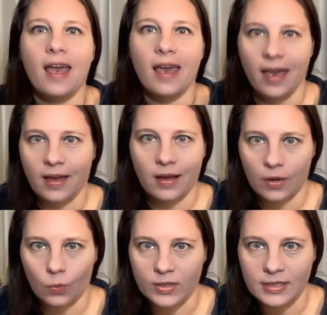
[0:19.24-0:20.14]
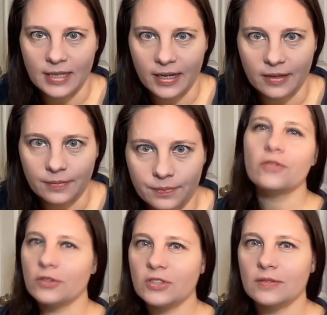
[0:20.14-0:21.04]
hang on one second.
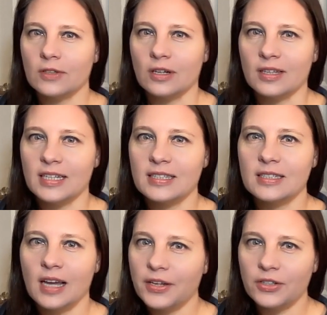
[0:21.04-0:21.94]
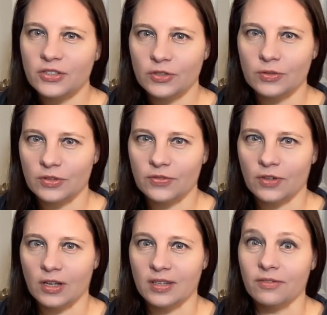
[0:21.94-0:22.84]
First of all, it's not your students'
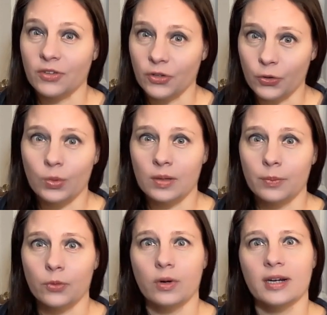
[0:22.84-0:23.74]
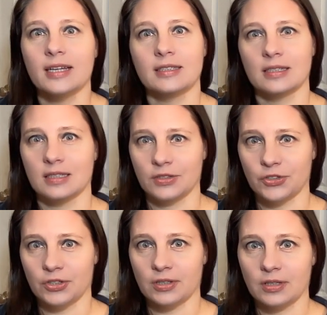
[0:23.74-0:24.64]
fault if you are bored as a
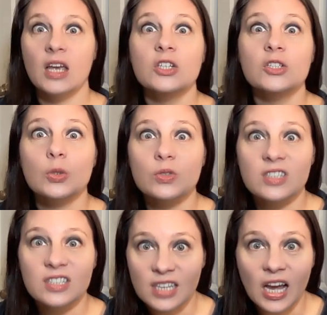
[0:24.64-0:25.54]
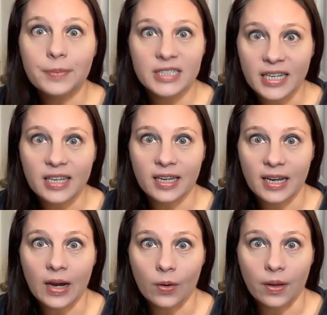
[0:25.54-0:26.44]
teacher. So stop taking
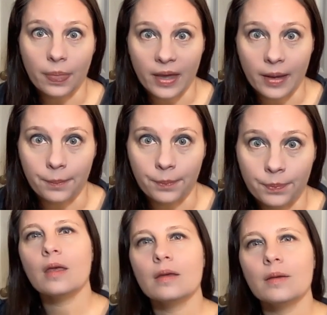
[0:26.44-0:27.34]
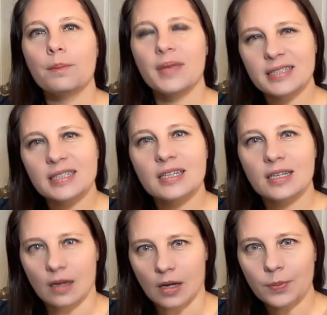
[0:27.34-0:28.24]
it out on them. Mixing
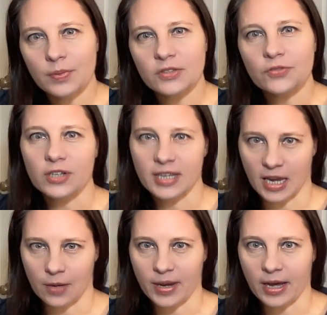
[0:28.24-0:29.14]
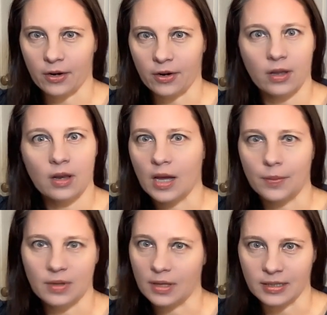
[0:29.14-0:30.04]
it up is for cake batter,
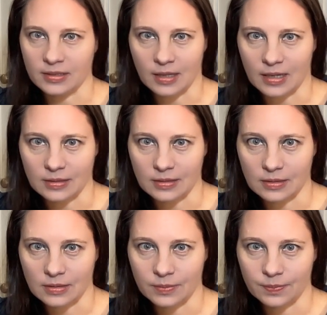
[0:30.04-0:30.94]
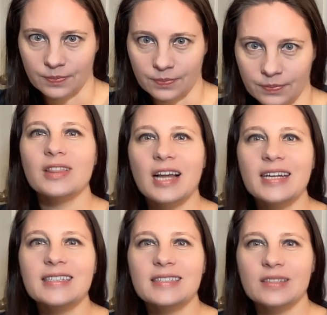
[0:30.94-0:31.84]
not Pilates classes.
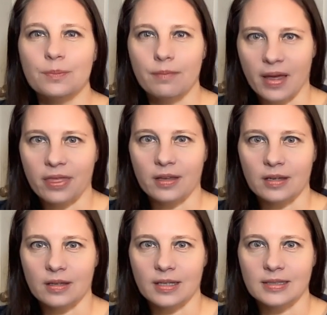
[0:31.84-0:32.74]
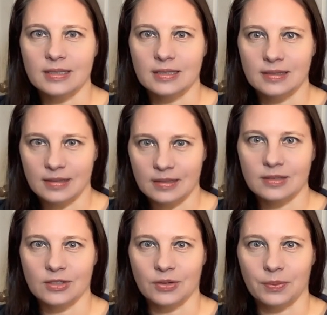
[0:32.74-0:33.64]
Pilates is a method, it's a
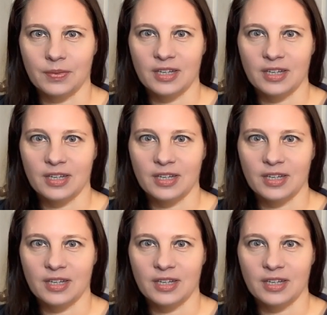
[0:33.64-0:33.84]
system.